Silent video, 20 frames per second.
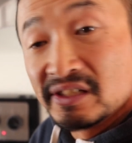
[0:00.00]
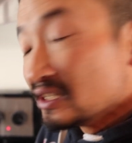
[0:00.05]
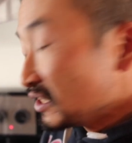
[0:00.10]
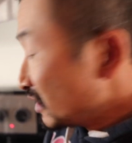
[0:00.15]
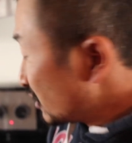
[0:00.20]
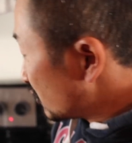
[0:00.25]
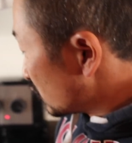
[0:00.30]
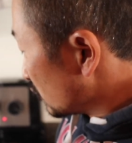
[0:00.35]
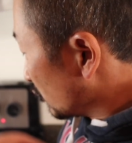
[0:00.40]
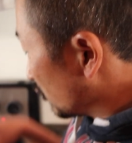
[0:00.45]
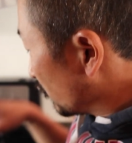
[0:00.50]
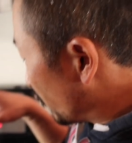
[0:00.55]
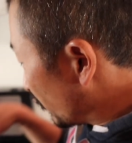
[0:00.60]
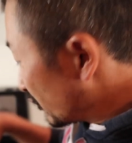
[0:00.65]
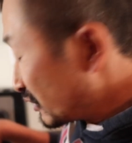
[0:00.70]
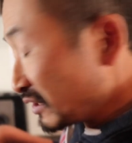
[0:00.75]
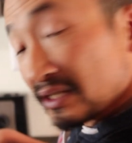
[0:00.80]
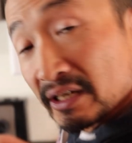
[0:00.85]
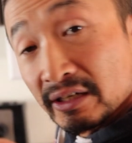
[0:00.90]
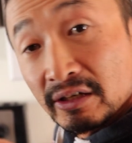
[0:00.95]
So the
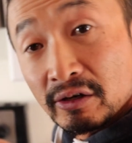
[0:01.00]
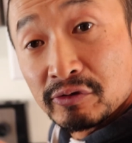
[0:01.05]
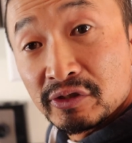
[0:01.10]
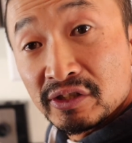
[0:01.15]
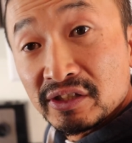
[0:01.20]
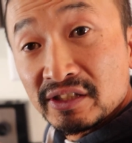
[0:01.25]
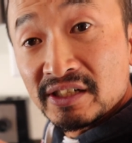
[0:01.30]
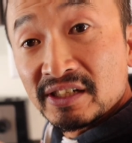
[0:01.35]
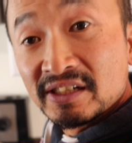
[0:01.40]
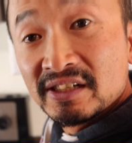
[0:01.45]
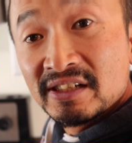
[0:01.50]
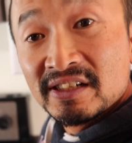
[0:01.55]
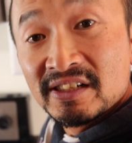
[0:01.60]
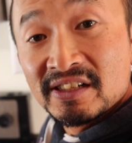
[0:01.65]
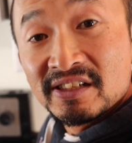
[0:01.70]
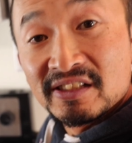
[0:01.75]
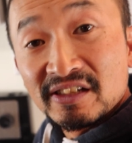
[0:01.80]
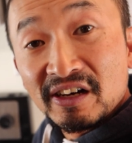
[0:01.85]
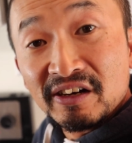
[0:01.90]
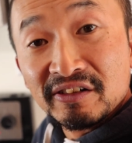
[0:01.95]
first thing that goes in there
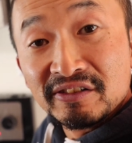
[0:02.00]
is